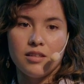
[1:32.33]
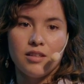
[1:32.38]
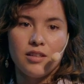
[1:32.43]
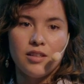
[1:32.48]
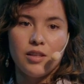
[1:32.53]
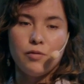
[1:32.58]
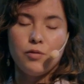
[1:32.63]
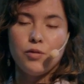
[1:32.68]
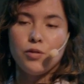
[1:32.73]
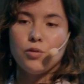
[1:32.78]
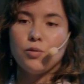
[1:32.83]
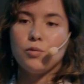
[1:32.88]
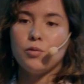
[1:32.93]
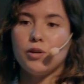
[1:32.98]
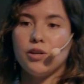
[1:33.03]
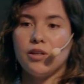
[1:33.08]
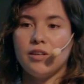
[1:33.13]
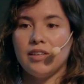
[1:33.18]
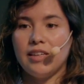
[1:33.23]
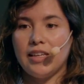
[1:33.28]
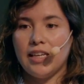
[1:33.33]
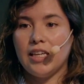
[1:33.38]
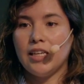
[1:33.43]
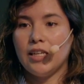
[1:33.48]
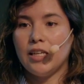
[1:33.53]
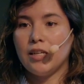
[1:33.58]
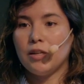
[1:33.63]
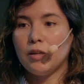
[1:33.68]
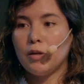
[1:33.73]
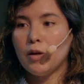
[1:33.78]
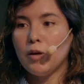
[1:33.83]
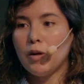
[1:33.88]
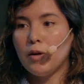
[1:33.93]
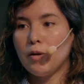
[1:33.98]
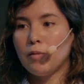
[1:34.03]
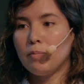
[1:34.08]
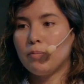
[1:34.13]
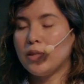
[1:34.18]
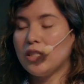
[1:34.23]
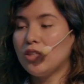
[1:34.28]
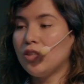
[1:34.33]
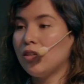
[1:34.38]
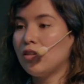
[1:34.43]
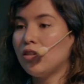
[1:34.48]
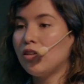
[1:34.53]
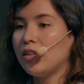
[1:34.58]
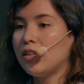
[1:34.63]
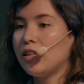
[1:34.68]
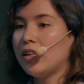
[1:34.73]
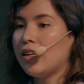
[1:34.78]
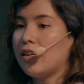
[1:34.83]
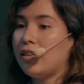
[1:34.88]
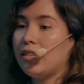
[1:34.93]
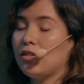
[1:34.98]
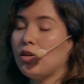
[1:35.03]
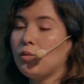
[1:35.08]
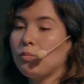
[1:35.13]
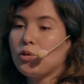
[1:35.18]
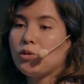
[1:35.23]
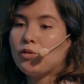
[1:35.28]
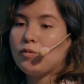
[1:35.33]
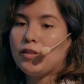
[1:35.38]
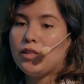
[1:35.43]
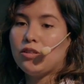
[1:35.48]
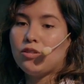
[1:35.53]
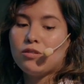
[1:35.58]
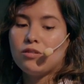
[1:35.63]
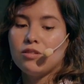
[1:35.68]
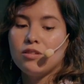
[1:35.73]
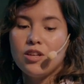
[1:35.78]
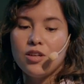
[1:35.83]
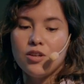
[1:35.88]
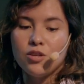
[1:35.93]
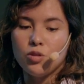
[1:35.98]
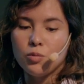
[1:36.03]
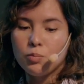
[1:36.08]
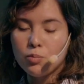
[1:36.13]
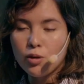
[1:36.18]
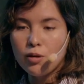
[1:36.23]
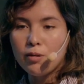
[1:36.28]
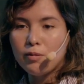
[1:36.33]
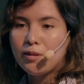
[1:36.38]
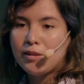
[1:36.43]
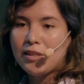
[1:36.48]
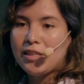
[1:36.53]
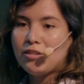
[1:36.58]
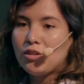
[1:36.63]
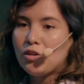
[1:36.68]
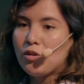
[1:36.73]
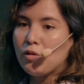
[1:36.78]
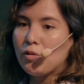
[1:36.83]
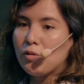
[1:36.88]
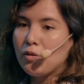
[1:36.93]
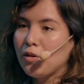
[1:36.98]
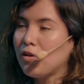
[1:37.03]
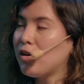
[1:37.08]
If you work in machine learning and computer vision, you probably know